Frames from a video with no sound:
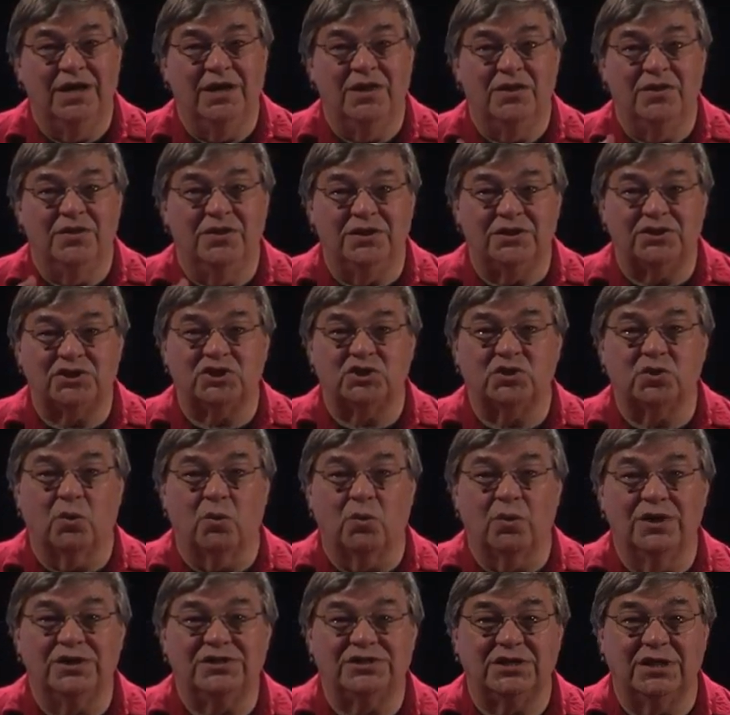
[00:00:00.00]
This
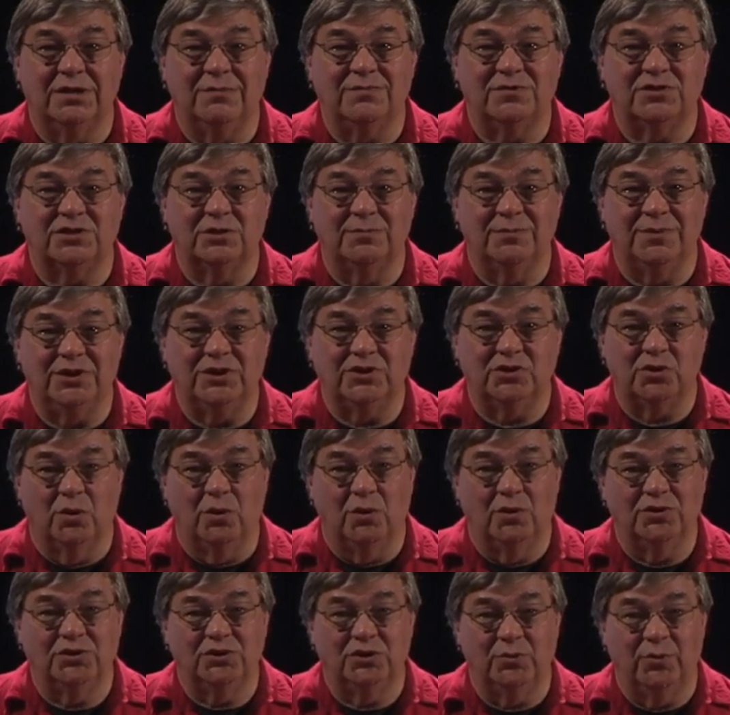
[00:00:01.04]
story seems to be
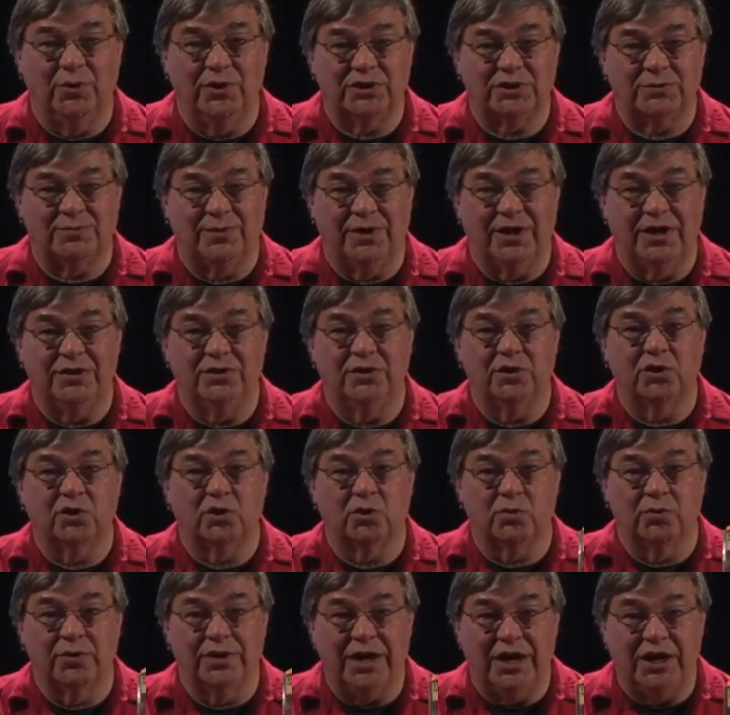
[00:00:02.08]
told to explain the
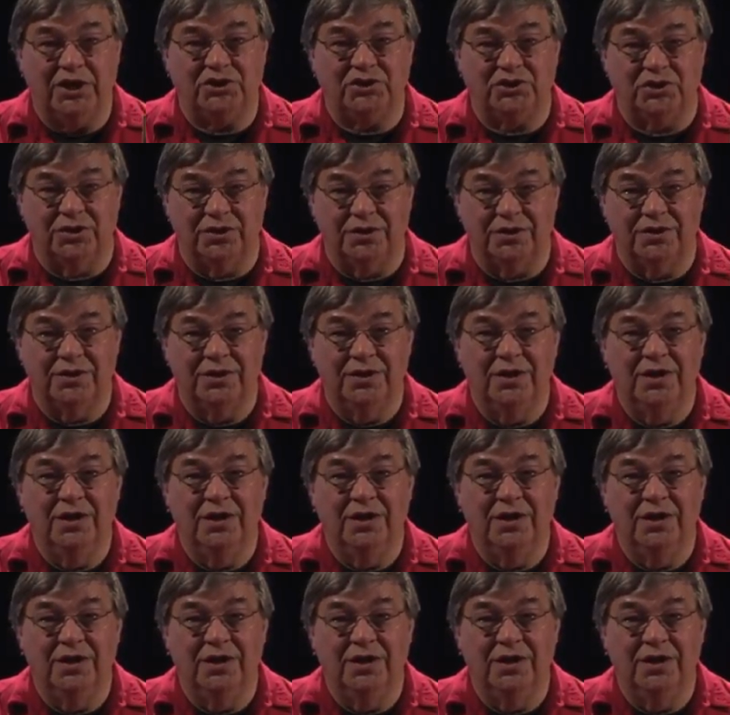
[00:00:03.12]
creation